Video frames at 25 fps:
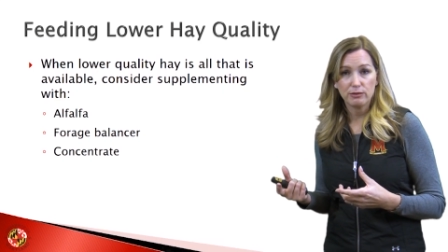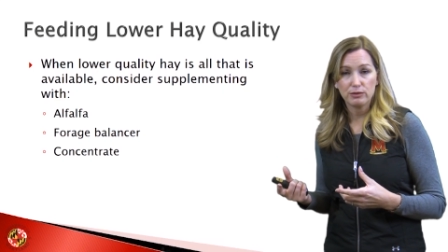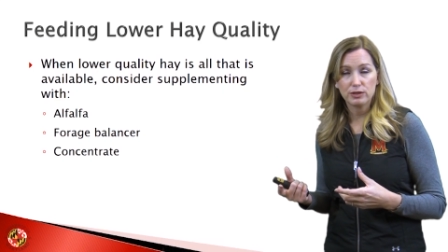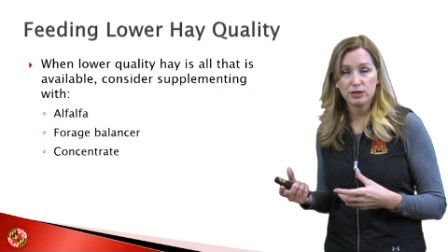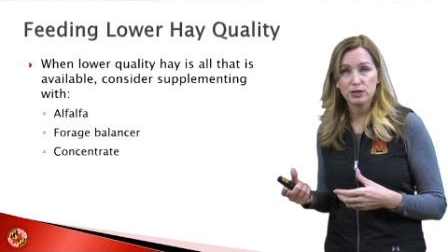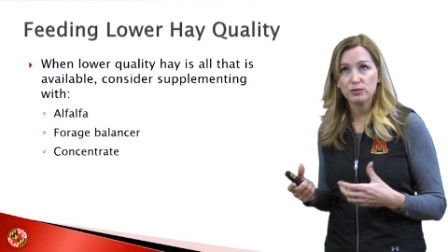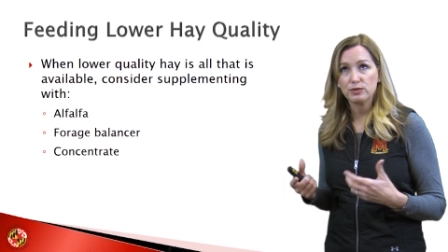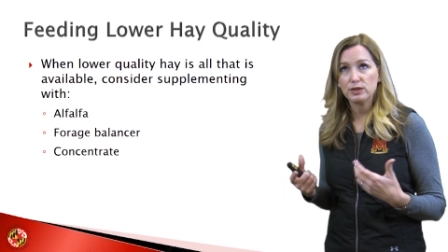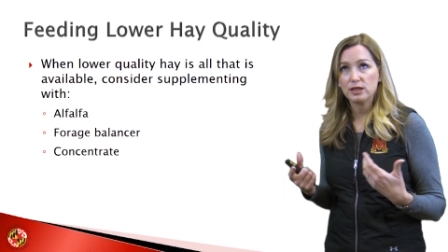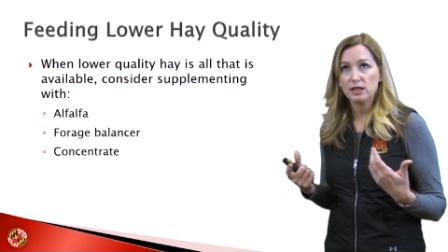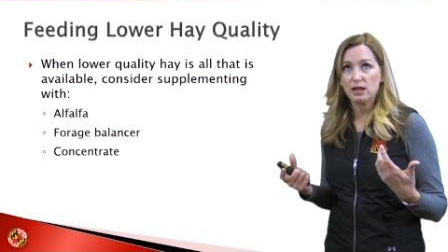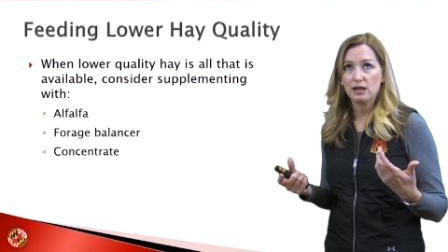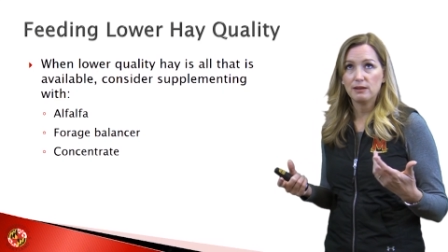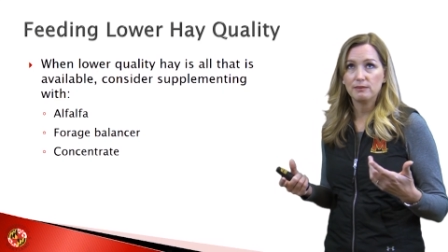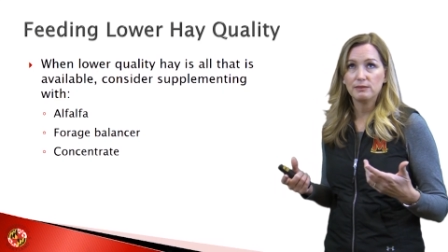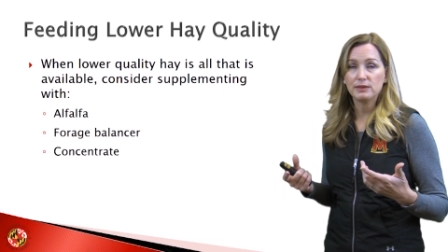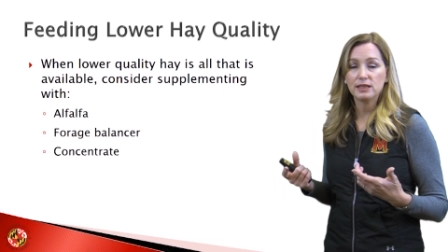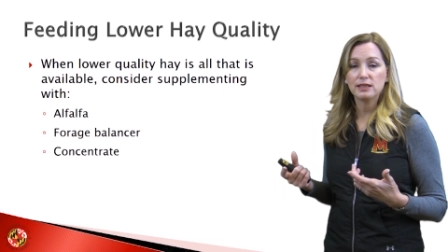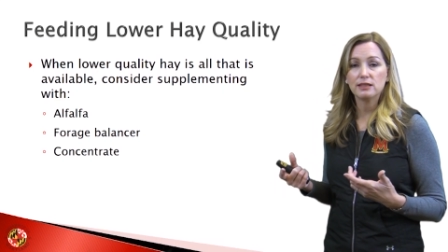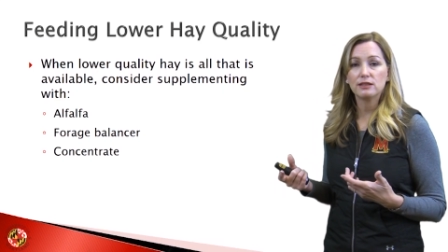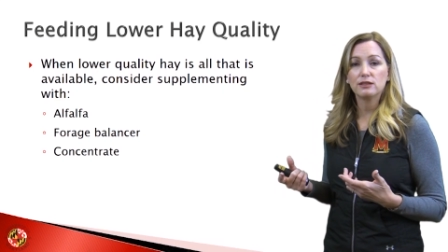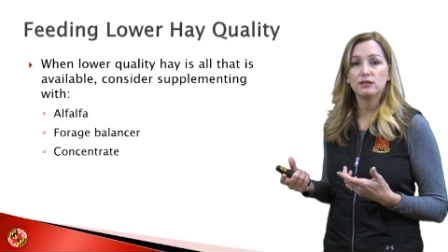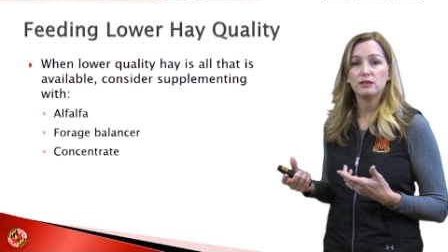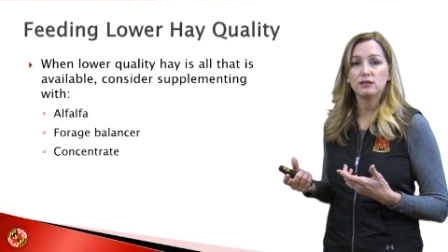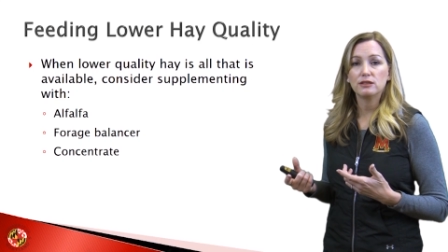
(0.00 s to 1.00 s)
which we
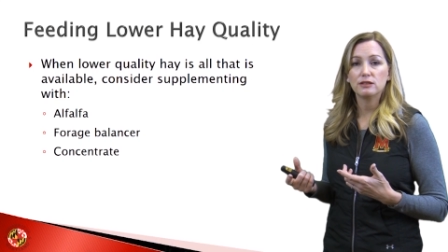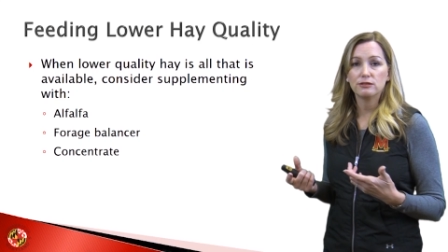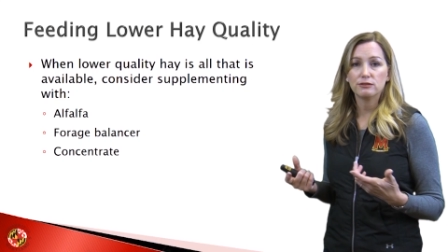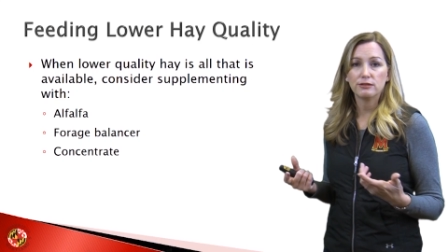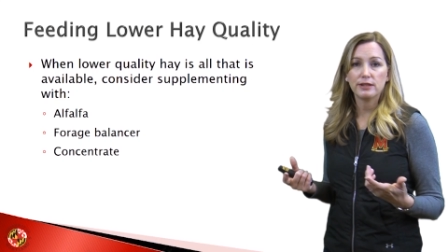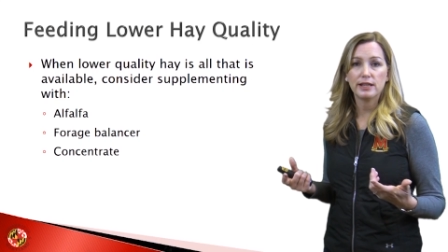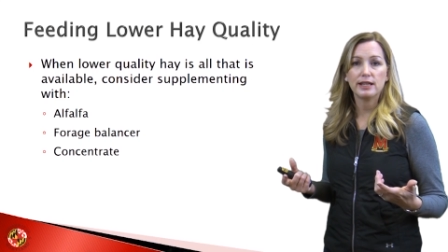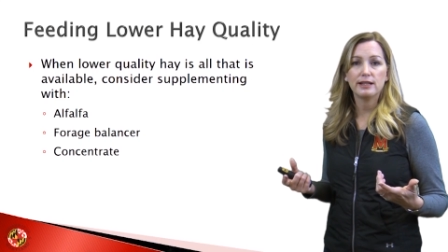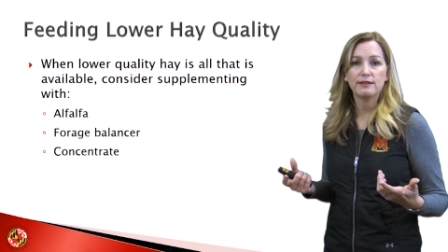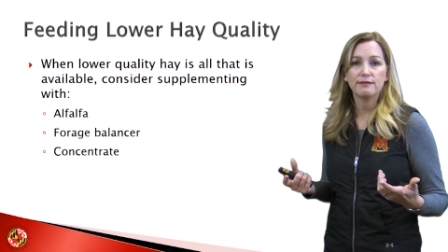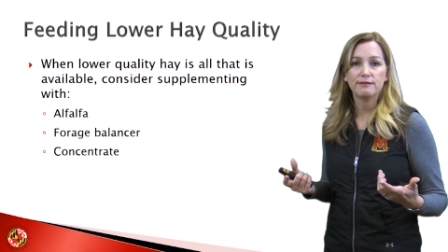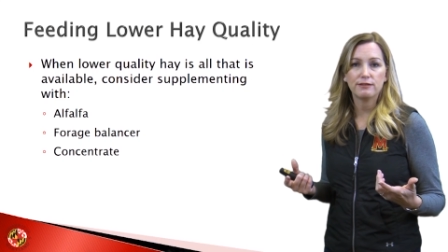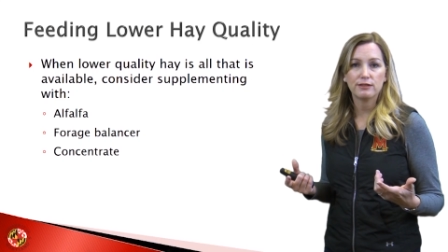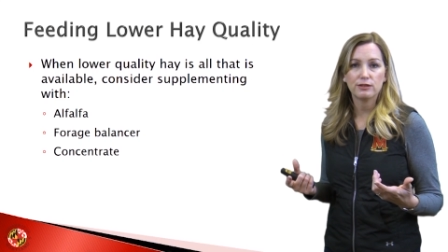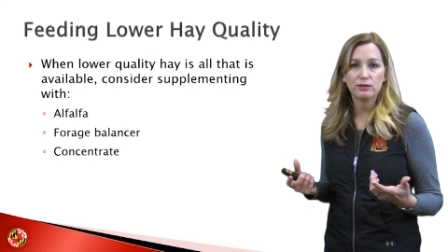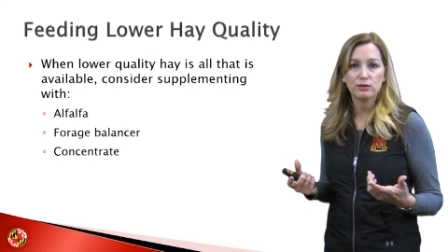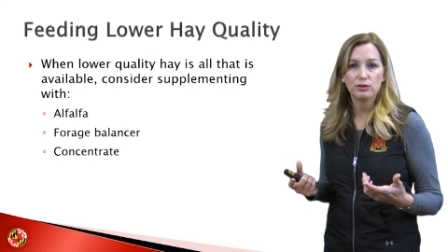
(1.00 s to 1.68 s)
commonly call grain for